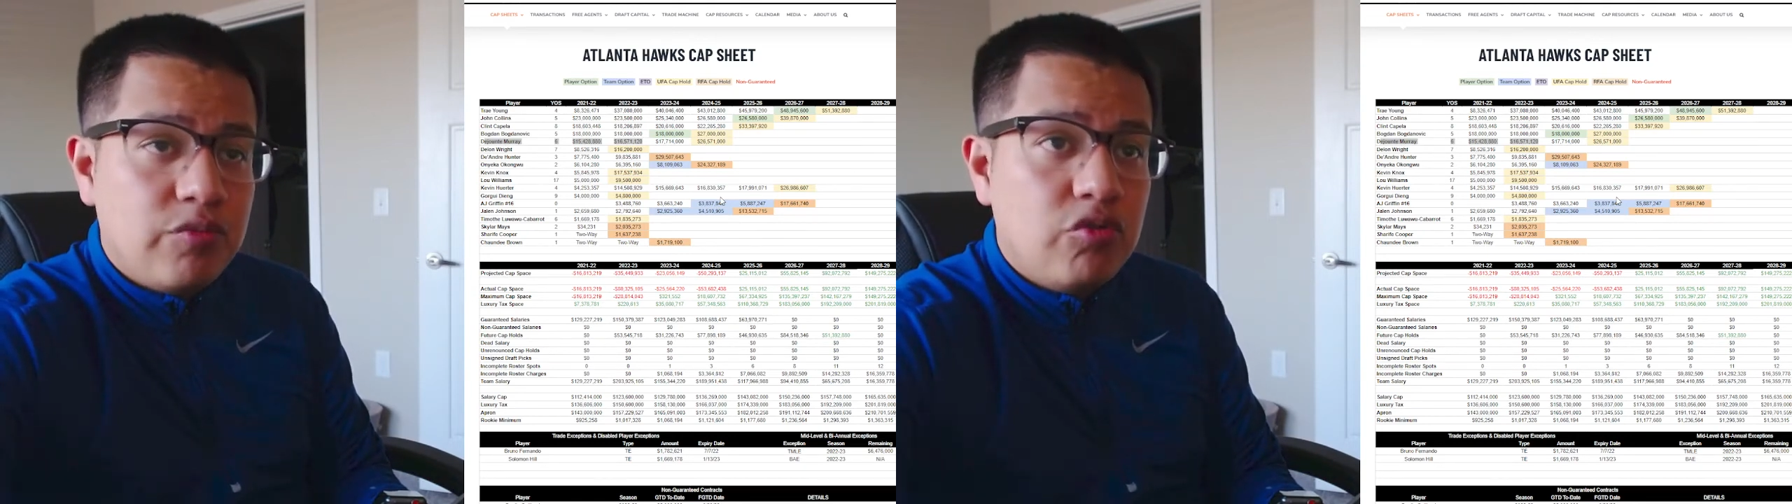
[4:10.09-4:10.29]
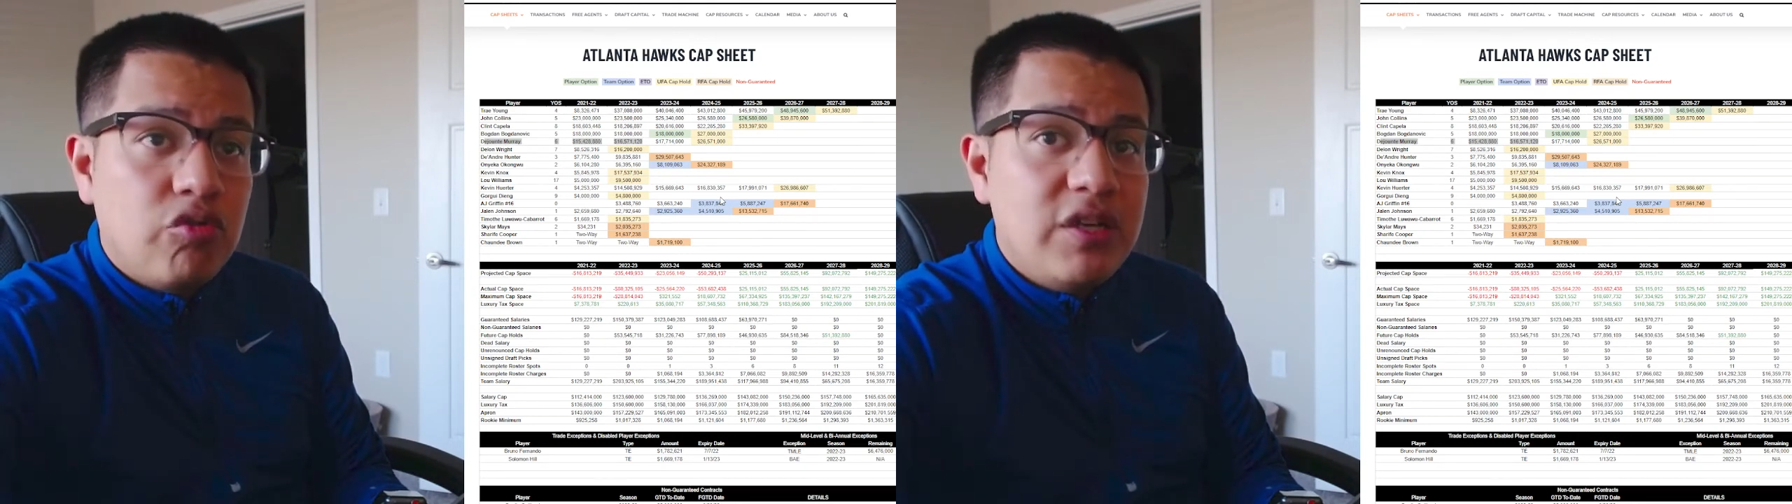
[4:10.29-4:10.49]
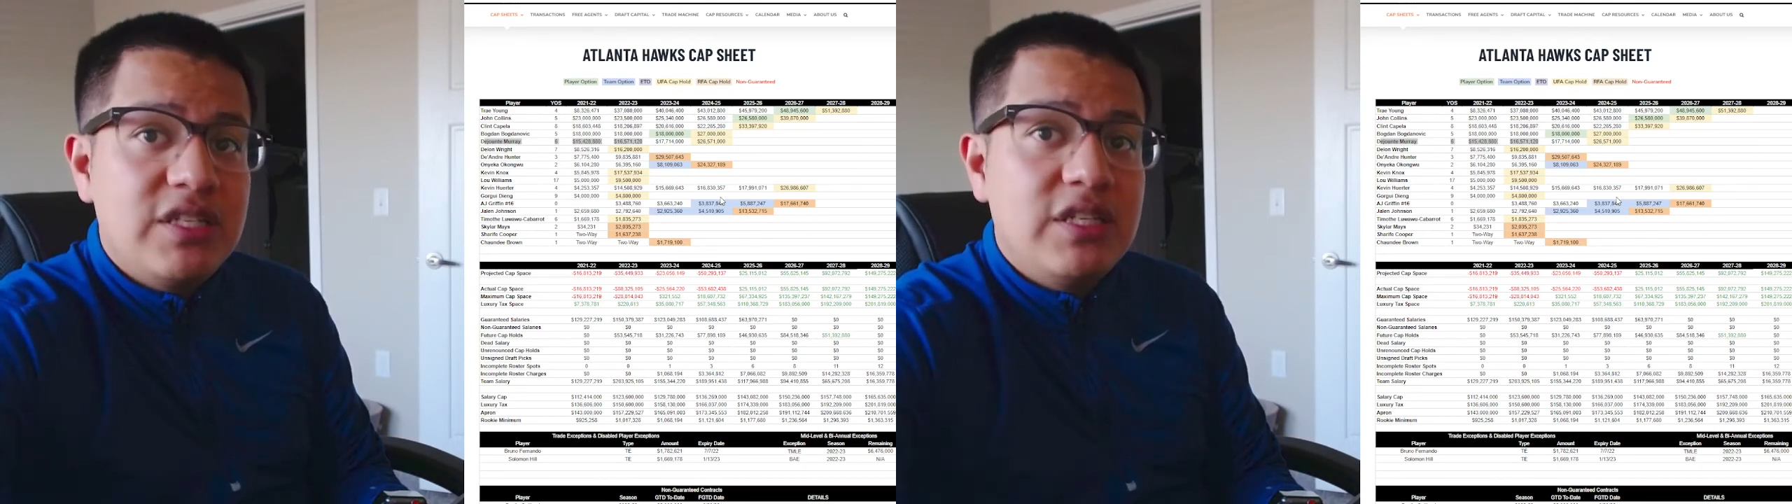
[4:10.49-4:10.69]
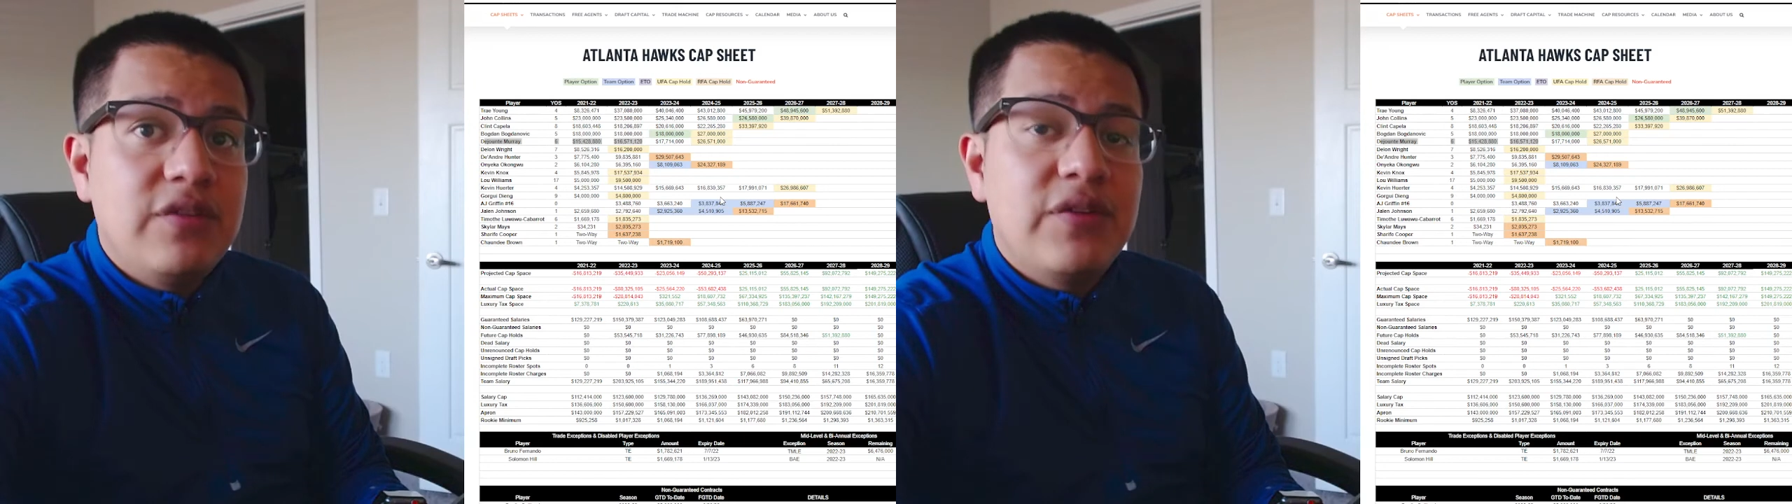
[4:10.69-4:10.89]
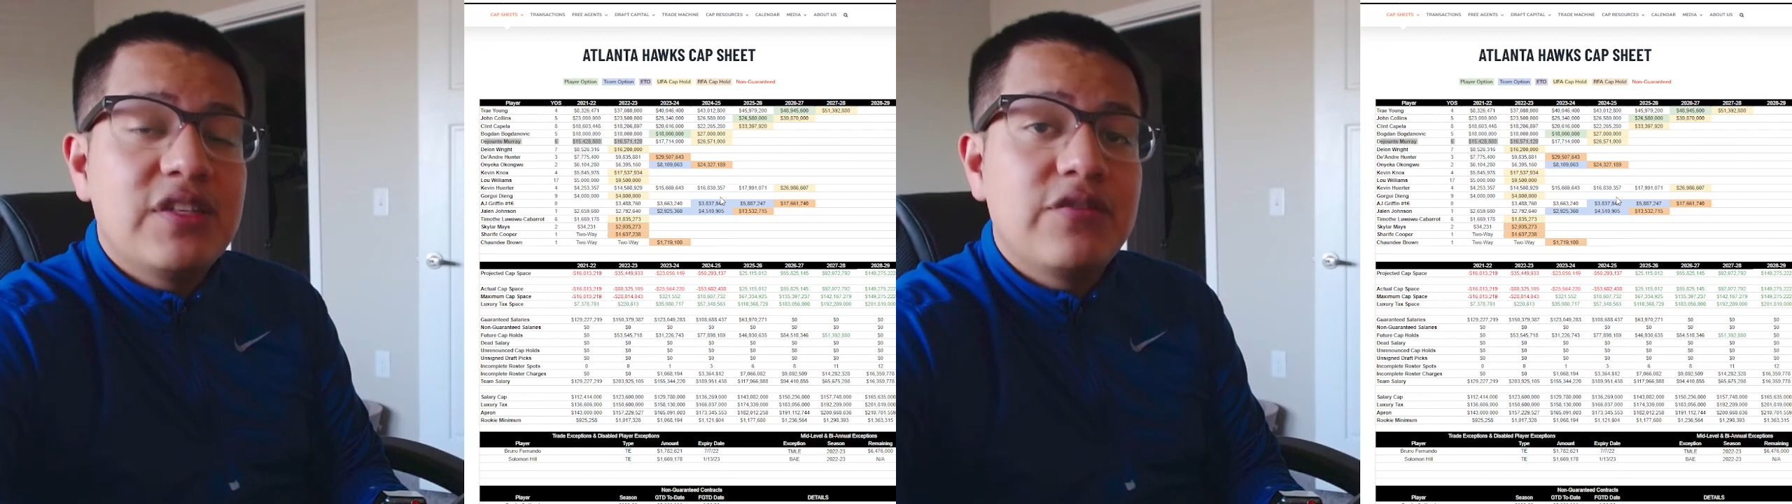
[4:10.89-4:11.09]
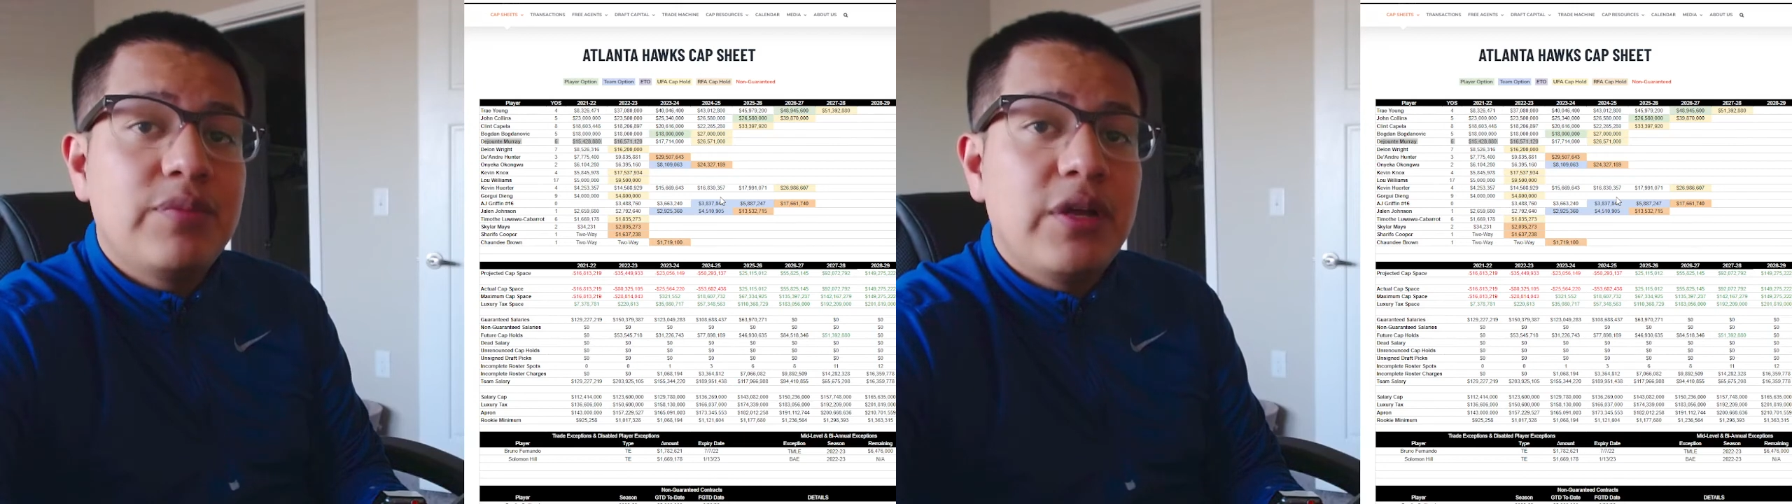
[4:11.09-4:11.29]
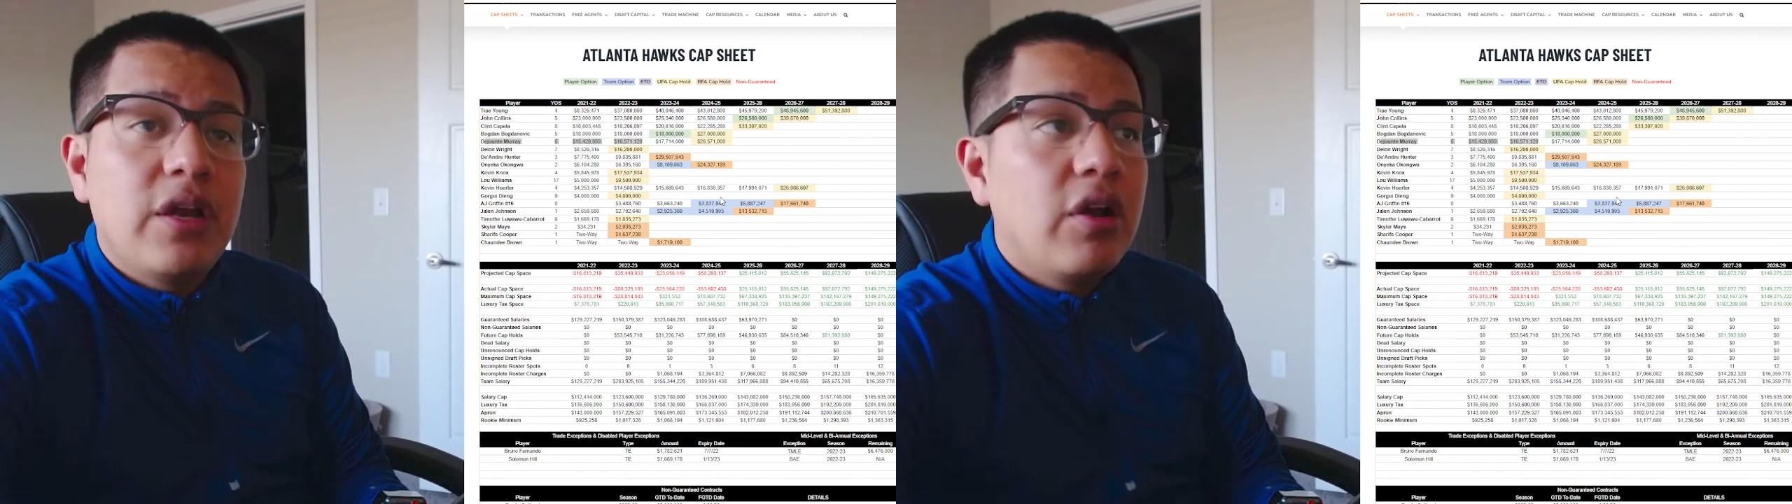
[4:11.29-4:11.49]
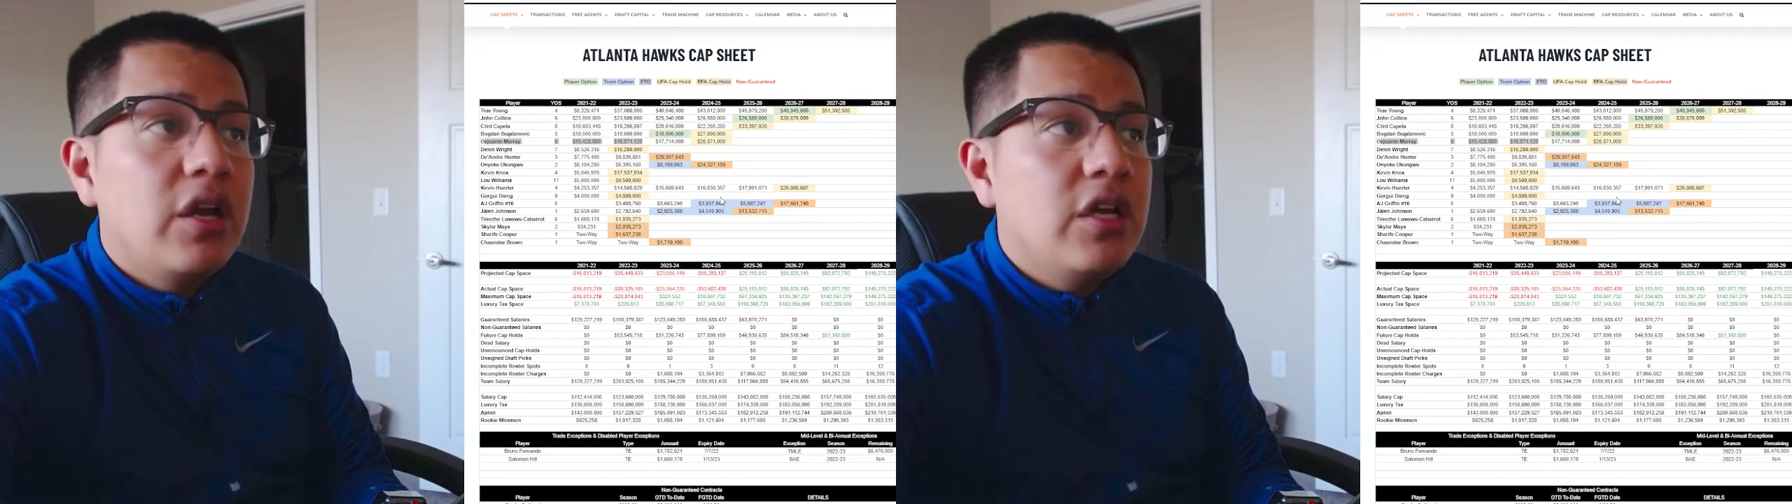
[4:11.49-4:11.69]
crazy defensive
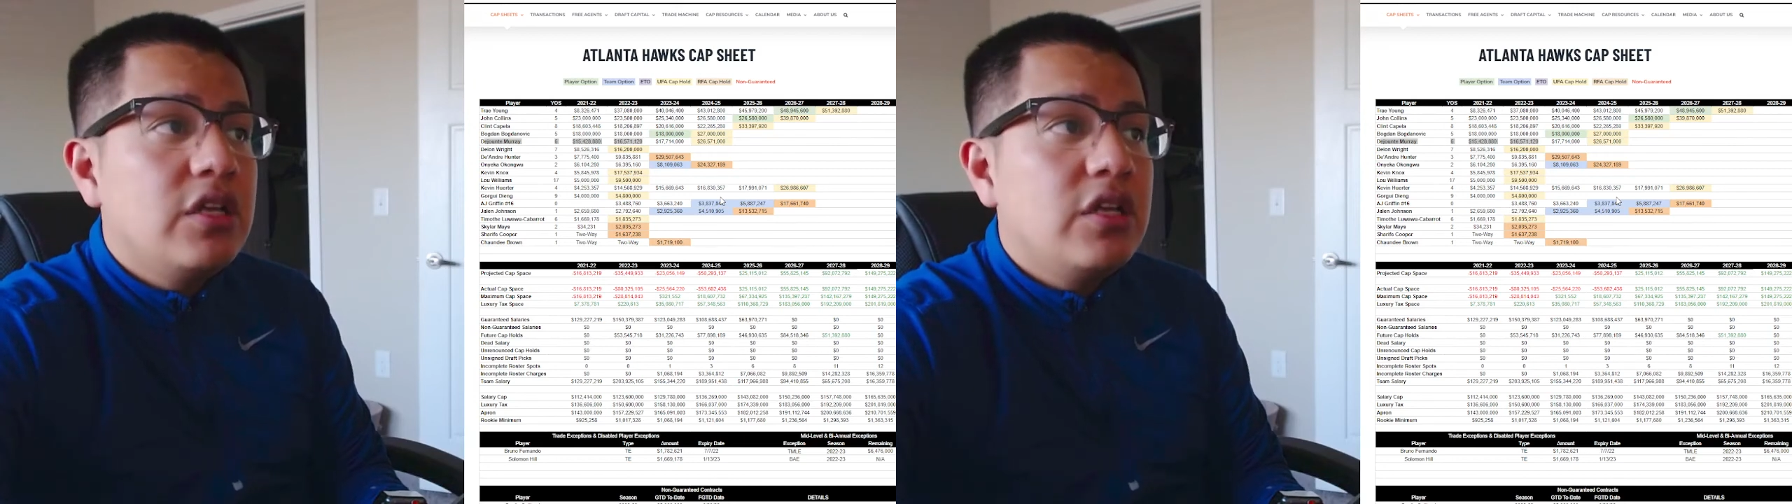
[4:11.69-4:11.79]
player.